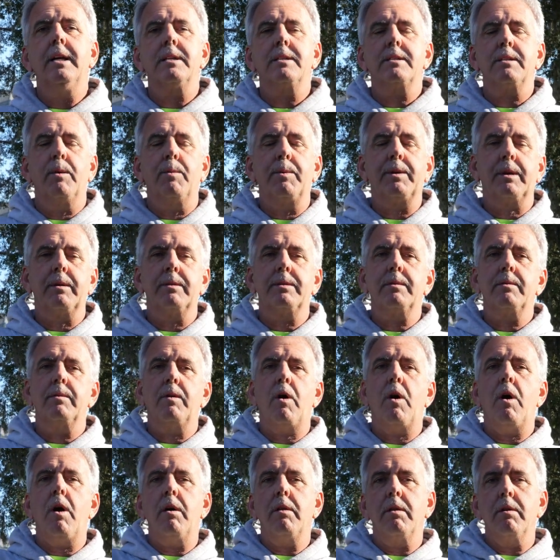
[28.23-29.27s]
So we go into
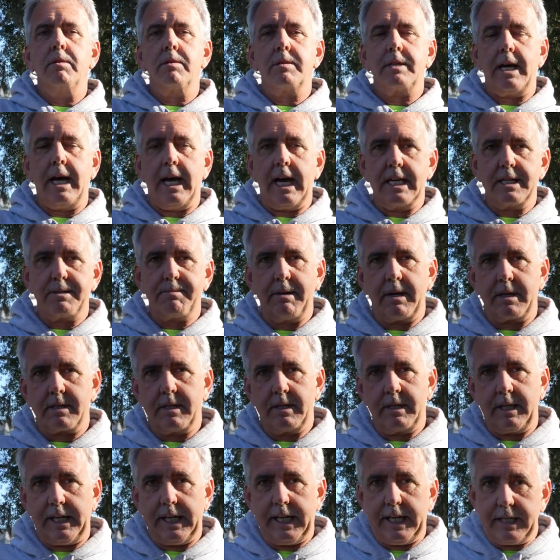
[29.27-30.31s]
all those aspects
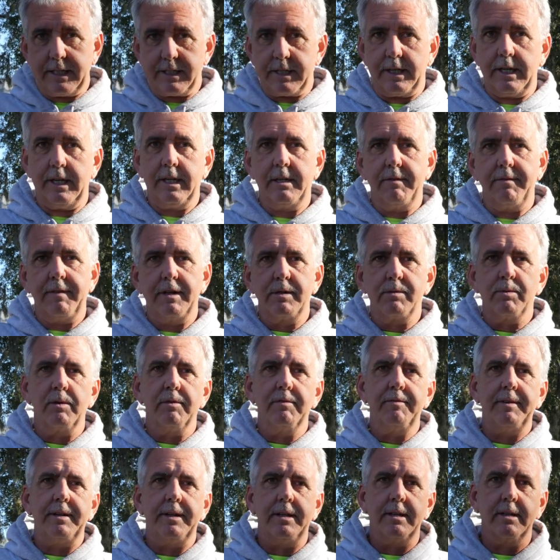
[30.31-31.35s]
in each
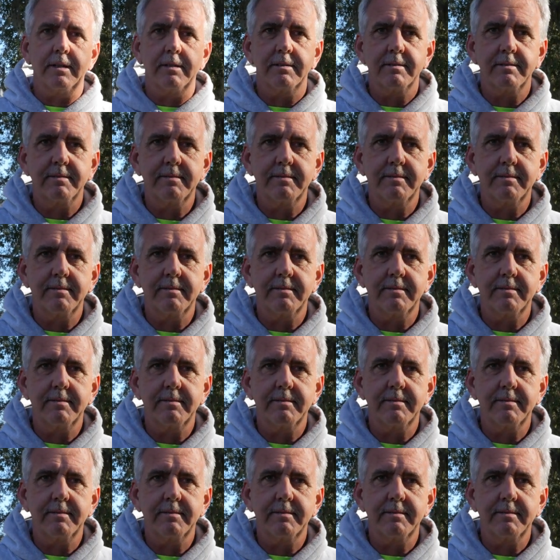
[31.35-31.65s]
individual video.